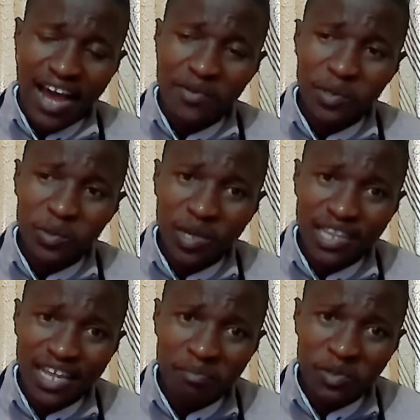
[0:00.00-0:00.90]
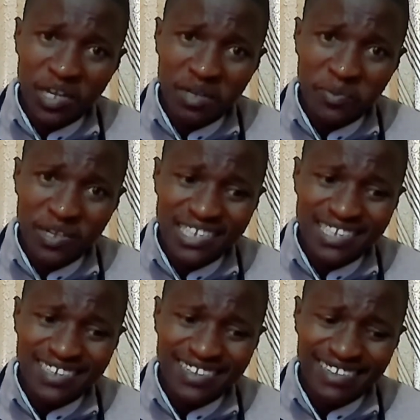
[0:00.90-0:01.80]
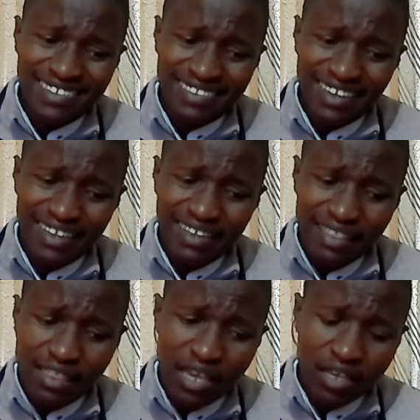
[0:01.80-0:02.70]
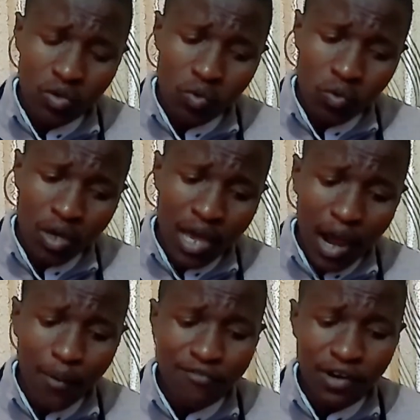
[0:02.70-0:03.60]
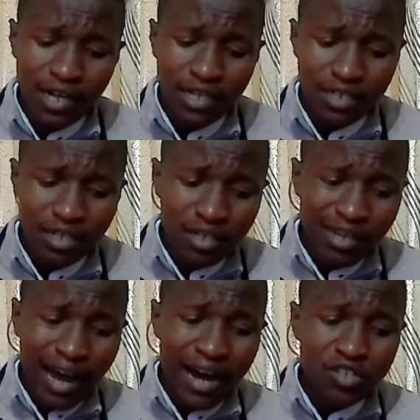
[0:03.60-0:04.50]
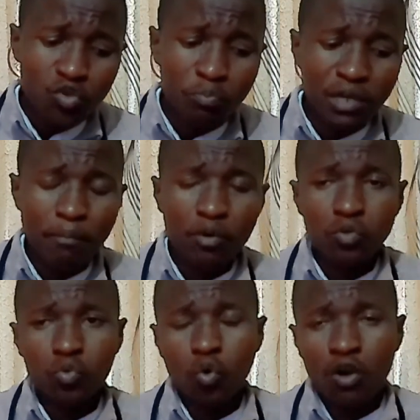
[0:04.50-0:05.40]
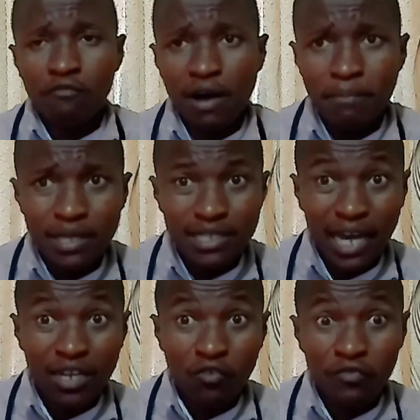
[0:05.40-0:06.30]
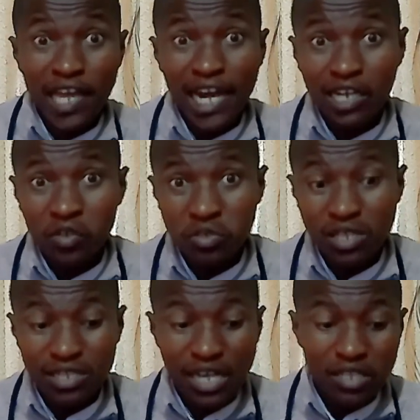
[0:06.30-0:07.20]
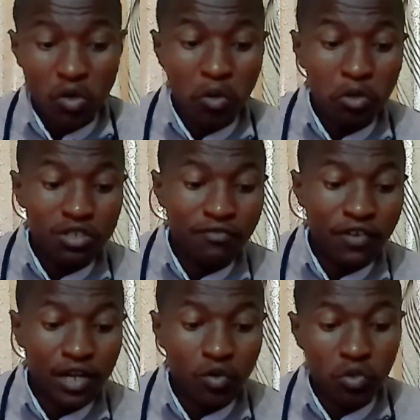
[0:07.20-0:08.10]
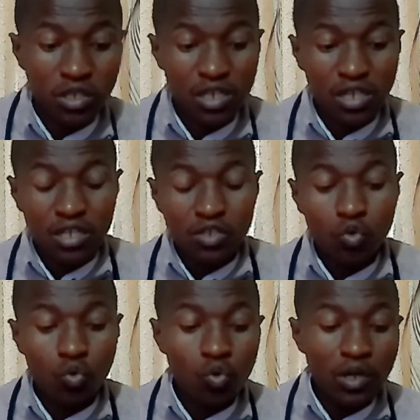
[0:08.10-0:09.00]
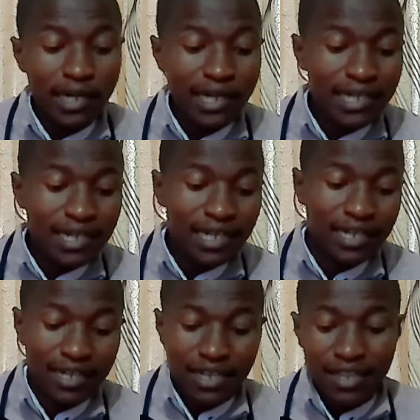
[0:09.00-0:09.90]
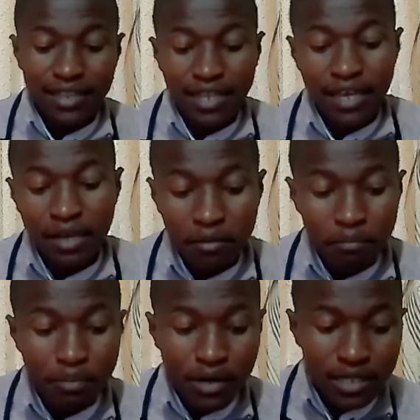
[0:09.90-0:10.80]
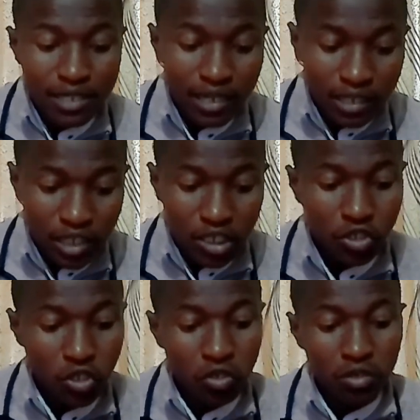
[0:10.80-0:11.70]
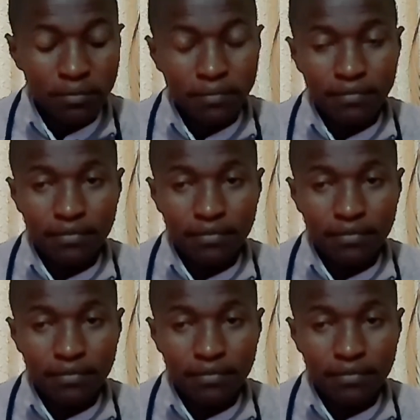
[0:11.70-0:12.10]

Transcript: Are we together up to that point? Thank you. However, to be able to confirm this kind of diagnosis, it's always very good to link the presentation,